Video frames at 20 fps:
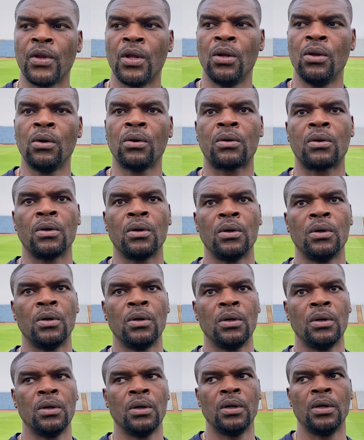
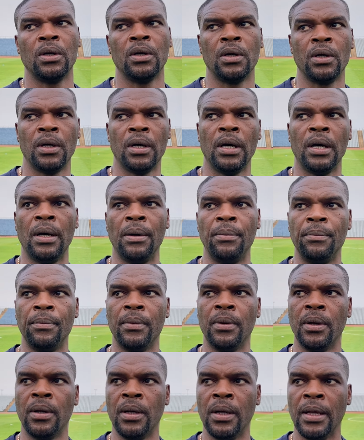Look,
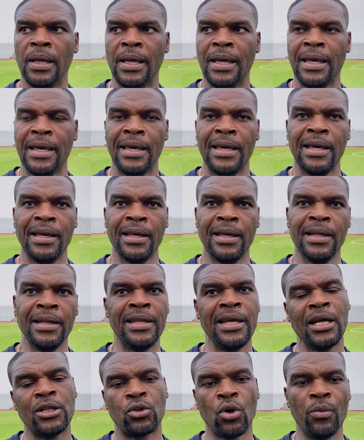in
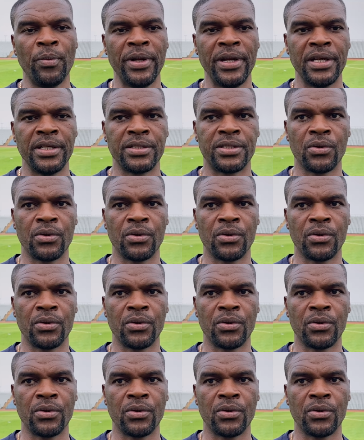their dominance,